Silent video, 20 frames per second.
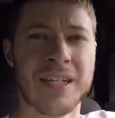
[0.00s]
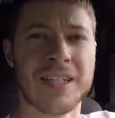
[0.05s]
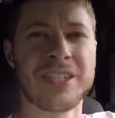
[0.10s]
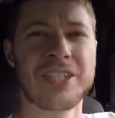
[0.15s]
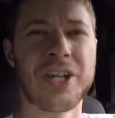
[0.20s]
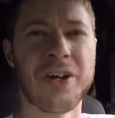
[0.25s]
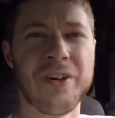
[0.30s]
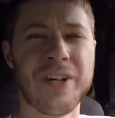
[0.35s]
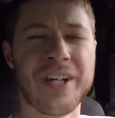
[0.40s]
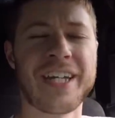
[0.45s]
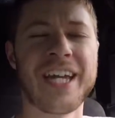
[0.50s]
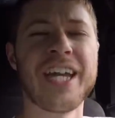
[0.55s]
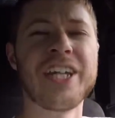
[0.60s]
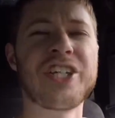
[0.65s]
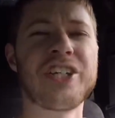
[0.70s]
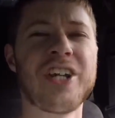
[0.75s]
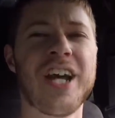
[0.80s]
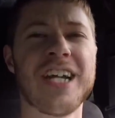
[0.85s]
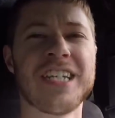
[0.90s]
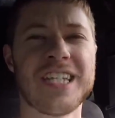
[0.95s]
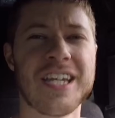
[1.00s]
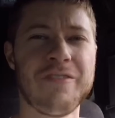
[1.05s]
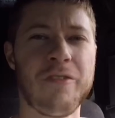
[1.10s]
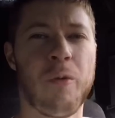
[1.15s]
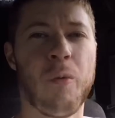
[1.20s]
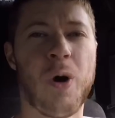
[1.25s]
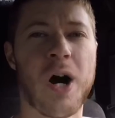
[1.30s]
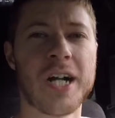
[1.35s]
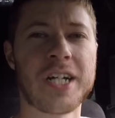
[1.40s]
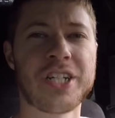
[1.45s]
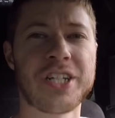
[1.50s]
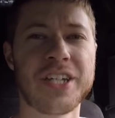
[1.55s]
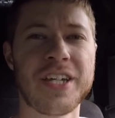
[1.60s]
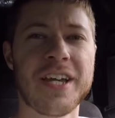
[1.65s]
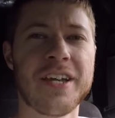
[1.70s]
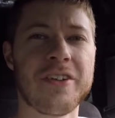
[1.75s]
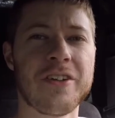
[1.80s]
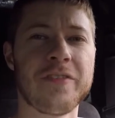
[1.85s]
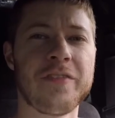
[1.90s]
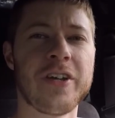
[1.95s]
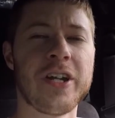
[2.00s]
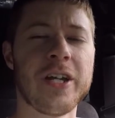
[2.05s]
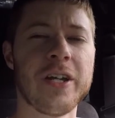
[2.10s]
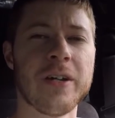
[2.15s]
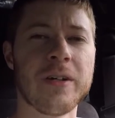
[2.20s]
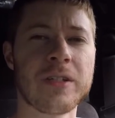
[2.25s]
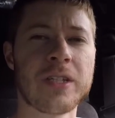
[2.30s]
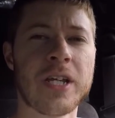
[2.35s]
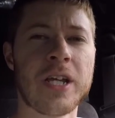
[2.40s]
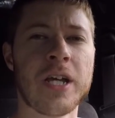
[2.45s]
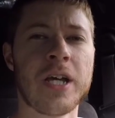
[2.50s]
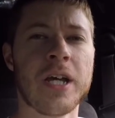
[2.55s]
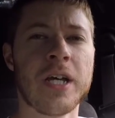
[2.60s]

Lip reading: So in case you guys haven't watched the other videos,